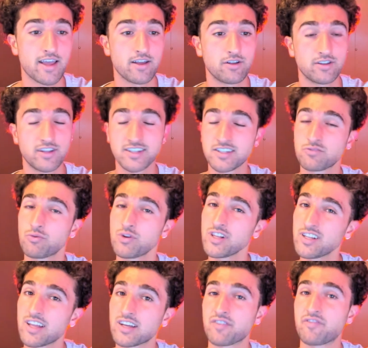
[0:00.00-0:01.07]
This is really
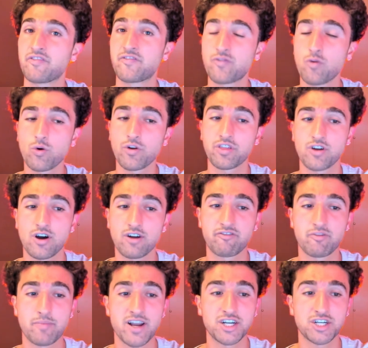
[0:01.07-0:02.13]
like a 4th
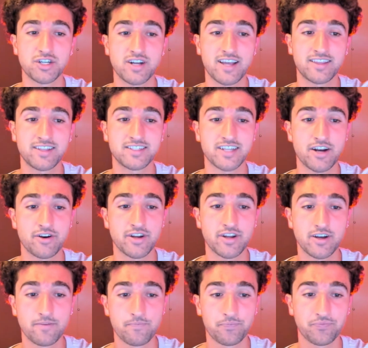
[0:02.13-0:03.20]
confirmation at this
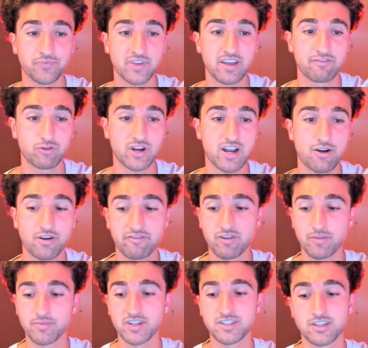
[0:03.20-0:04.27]
area. If we're counting
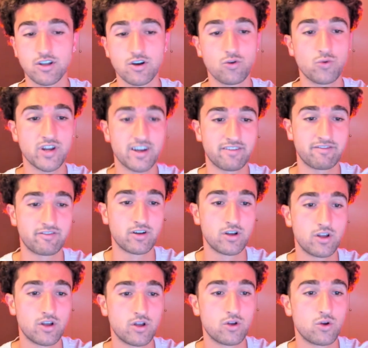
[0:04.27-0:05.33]
from this low, we have
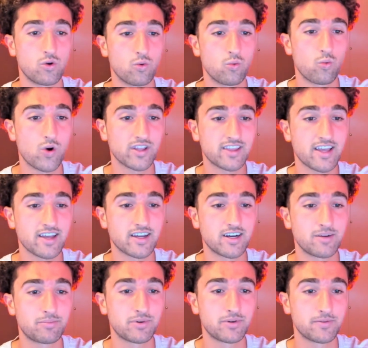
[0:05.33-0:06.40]
1 leg
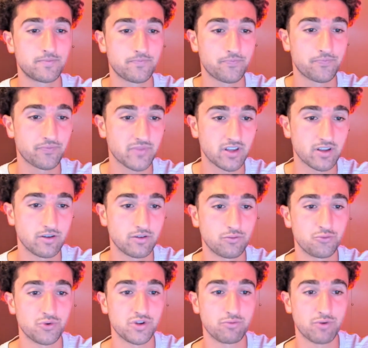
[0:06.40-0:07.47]
up.
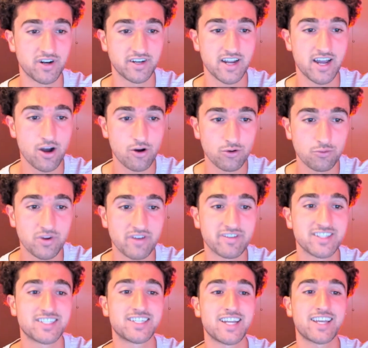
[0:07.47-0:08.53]
We went down. We have a
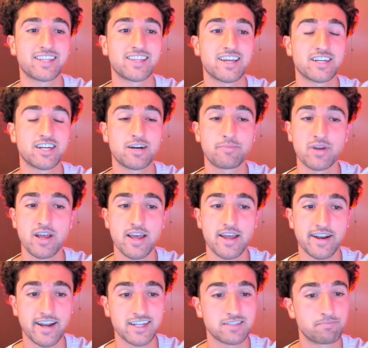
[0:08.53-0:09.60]
second leg up.
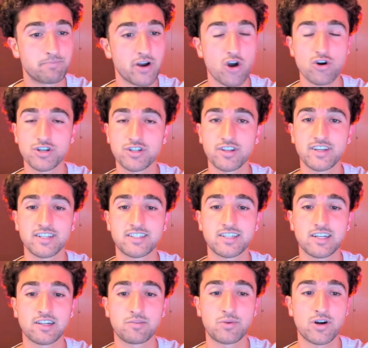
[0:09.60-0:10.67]
Nice bearish looking
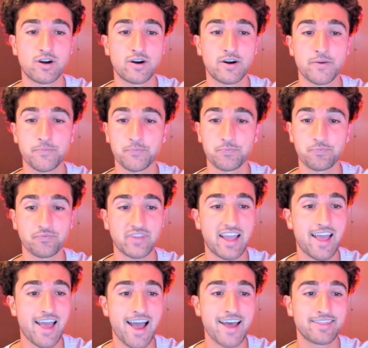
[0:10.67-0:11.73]
signal bar
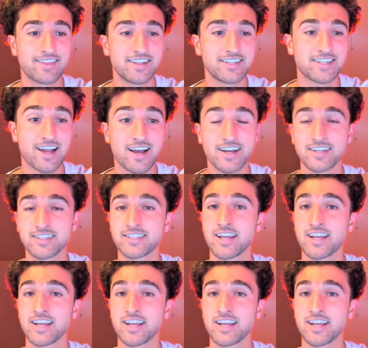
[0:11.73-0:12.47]
at these highs.